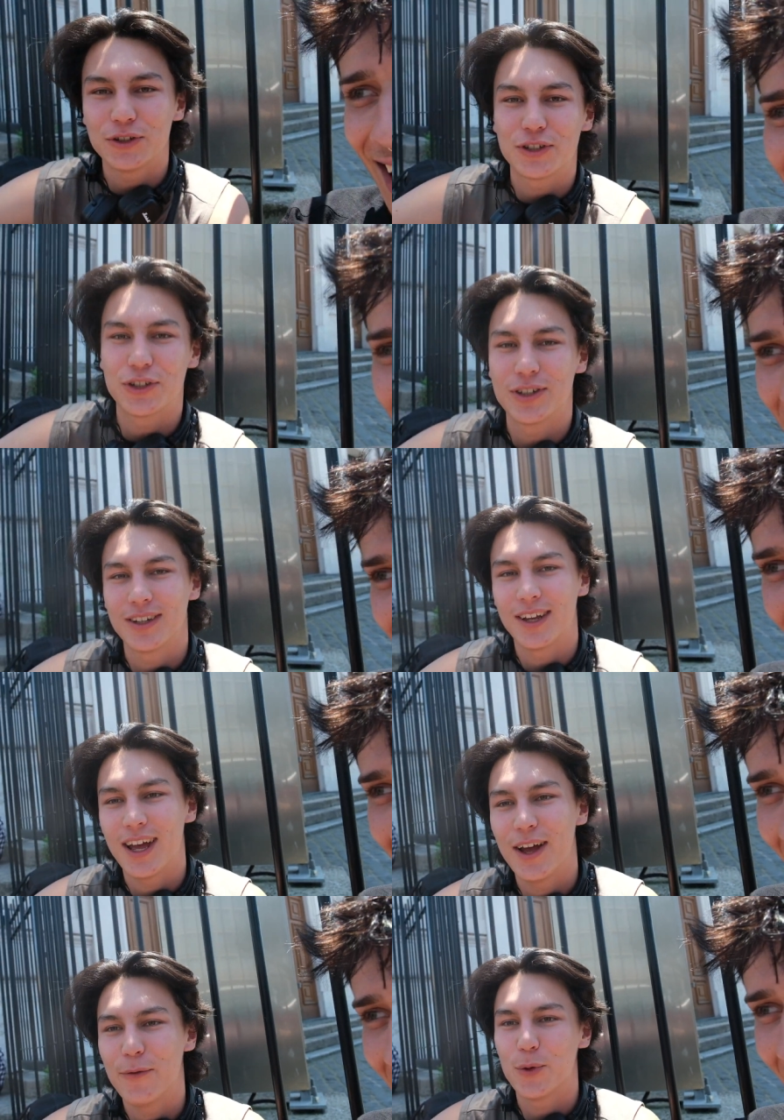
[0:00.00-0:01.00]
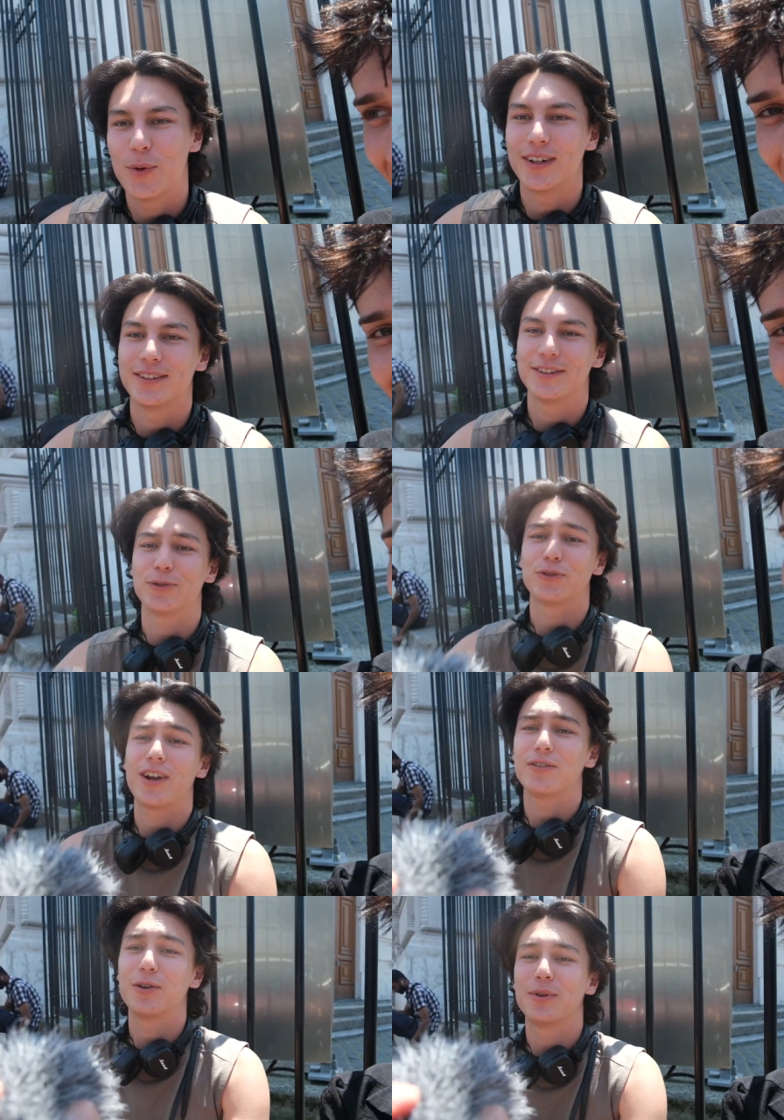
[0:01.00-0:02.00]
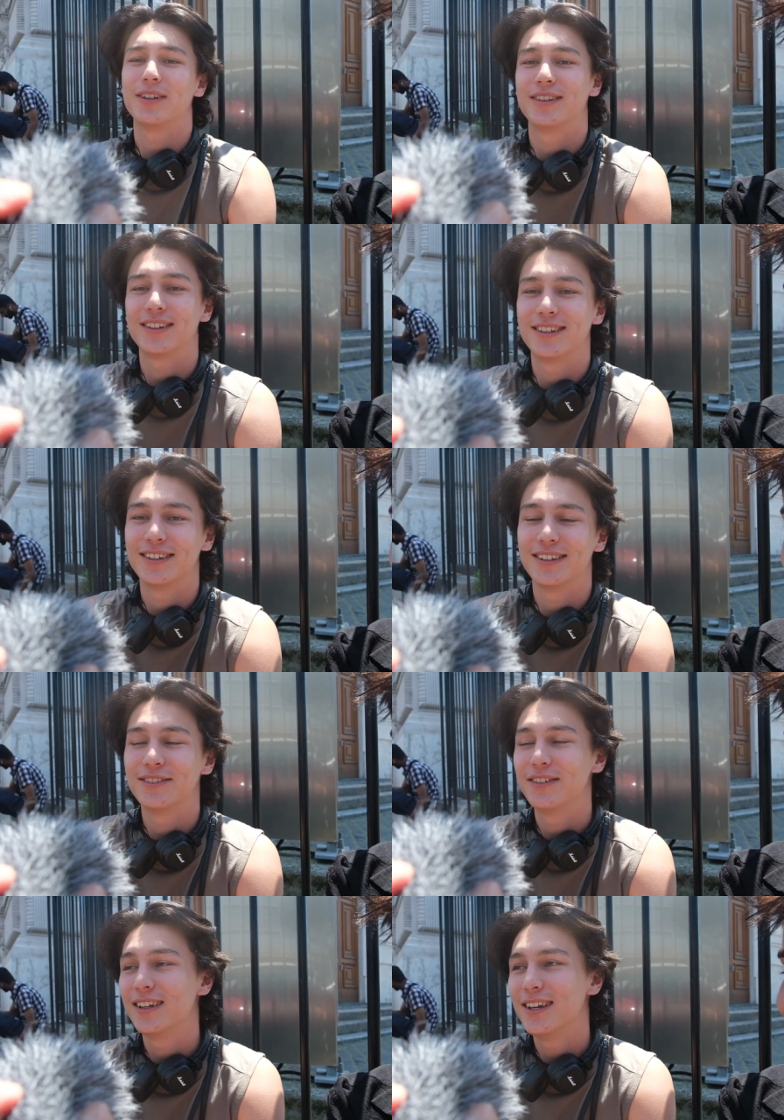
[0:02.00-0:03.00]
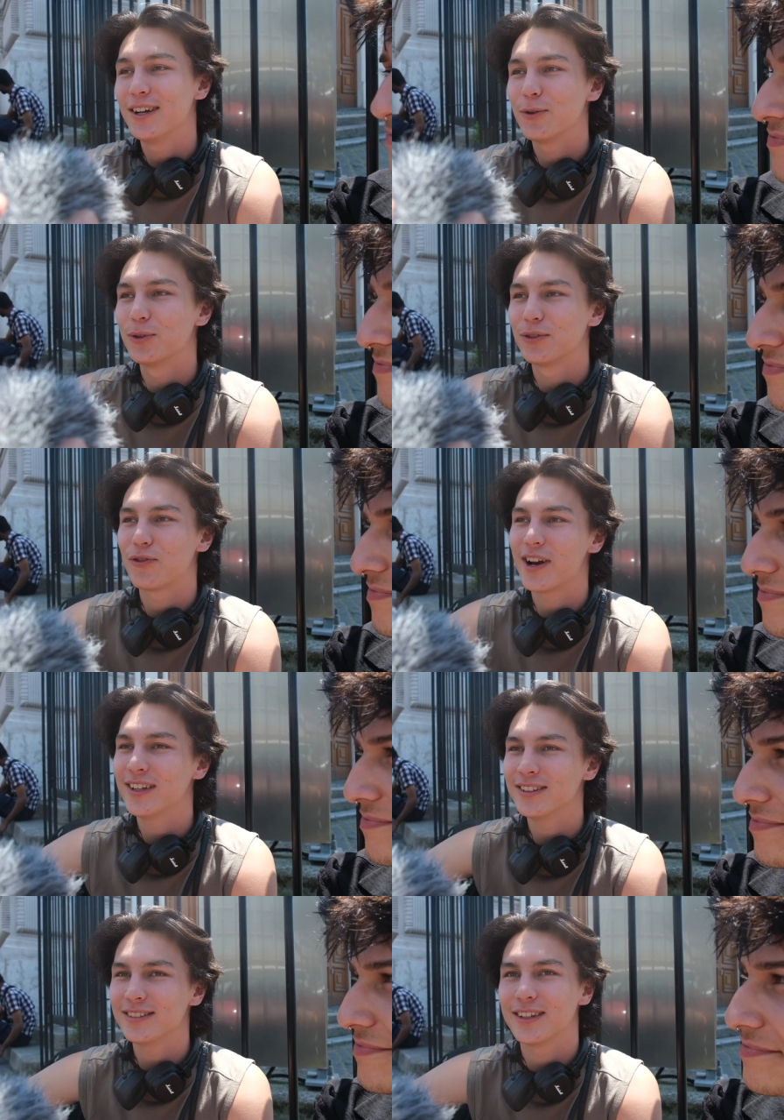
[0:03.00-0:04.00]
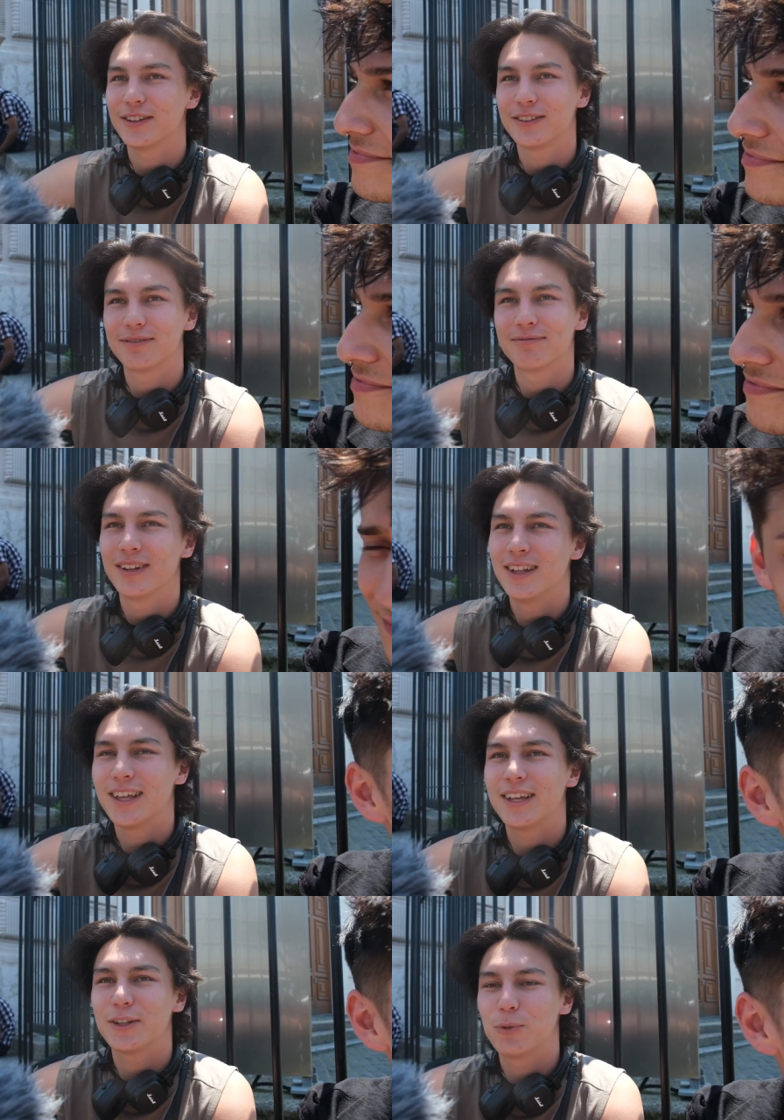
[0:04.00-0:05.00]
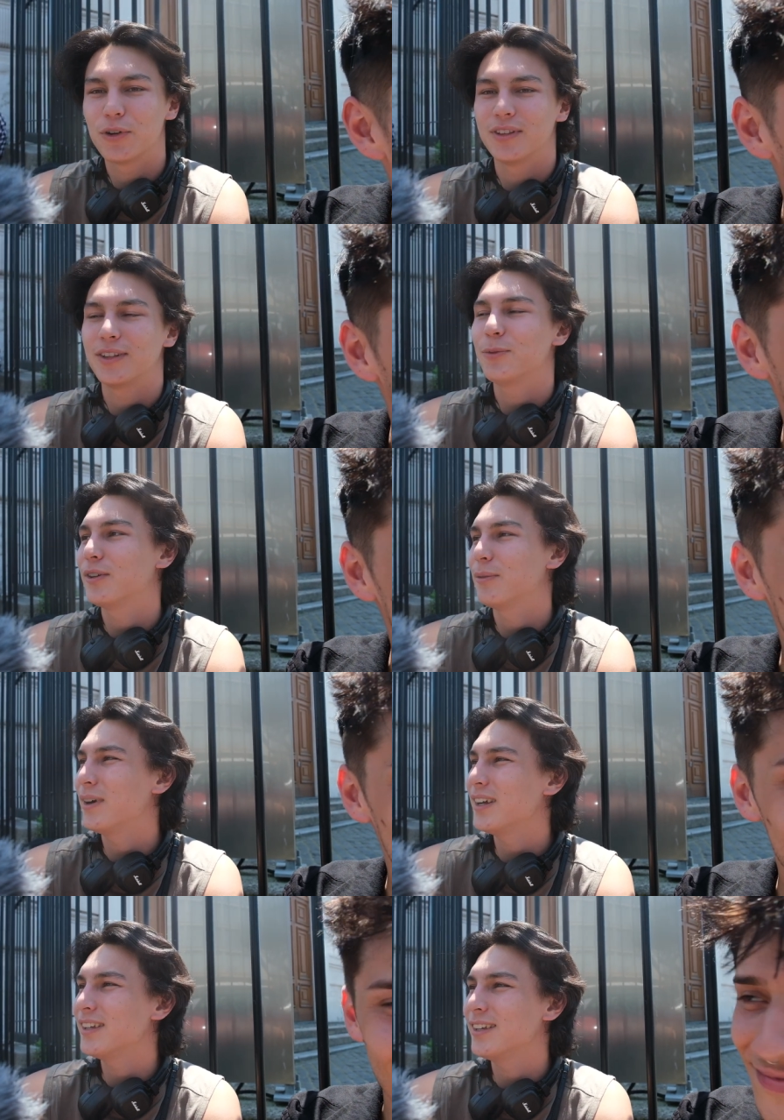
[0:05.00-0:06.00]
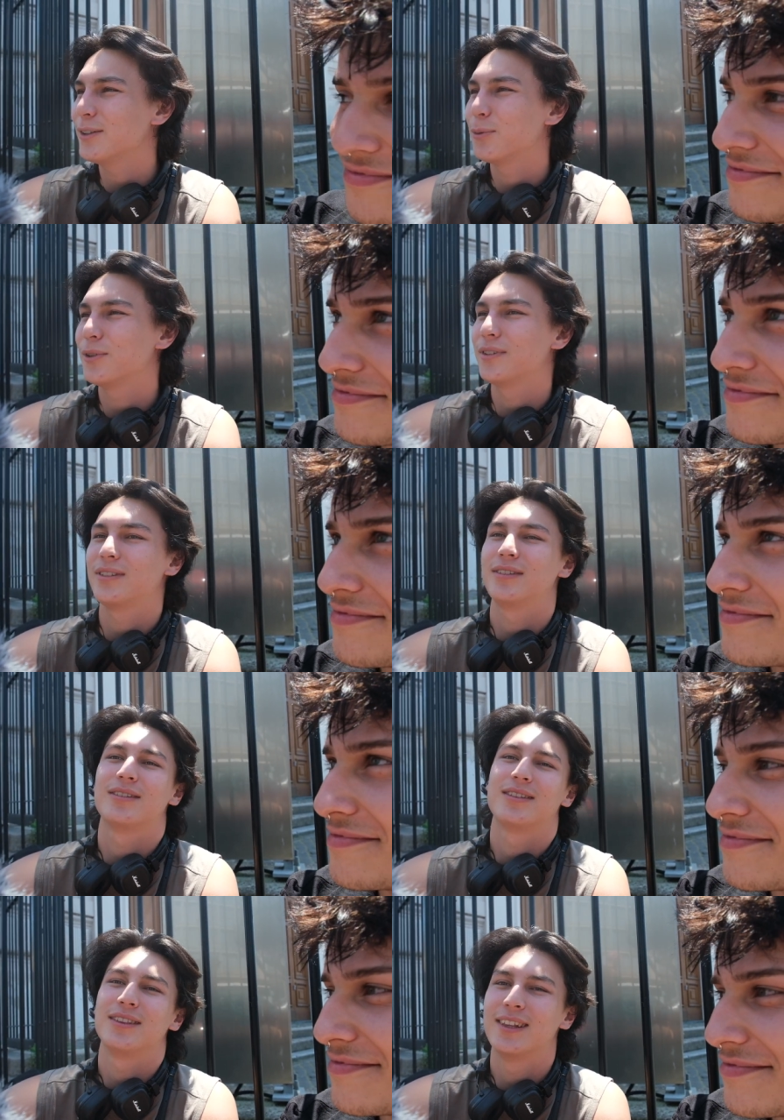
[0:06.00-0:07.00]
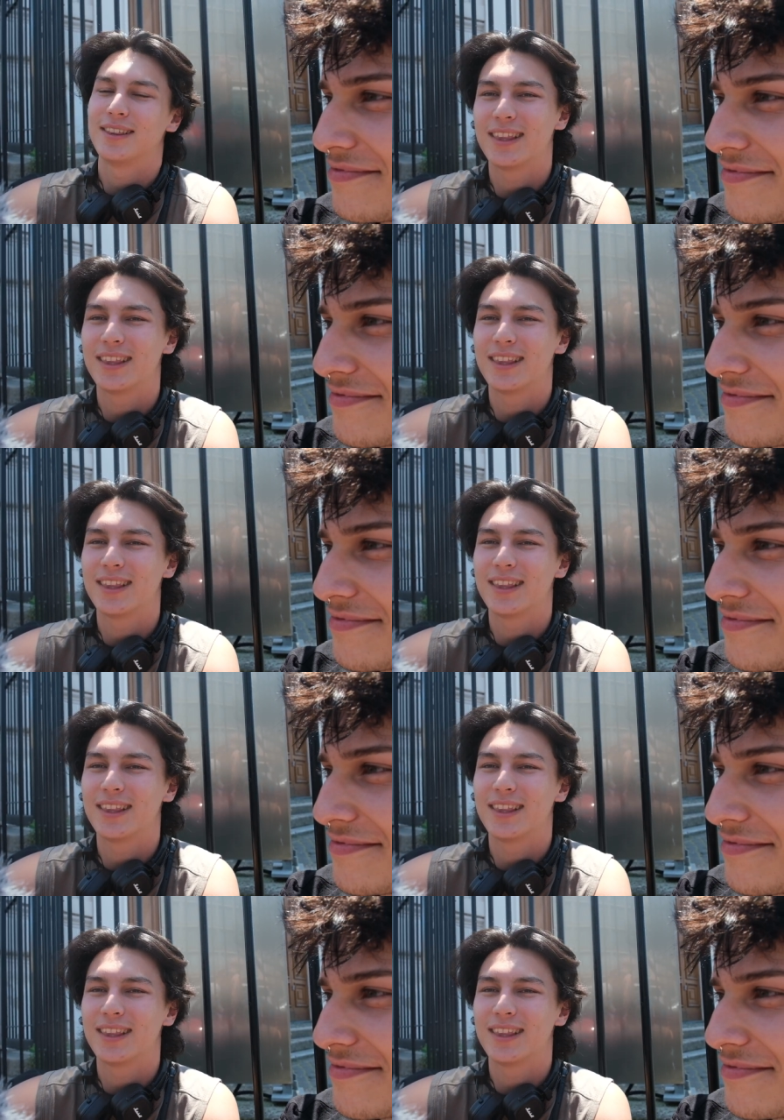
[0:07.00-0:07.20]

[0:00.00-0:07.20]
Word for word: wish everyone to travel with good friends, and like it worth. It worth money, it worth the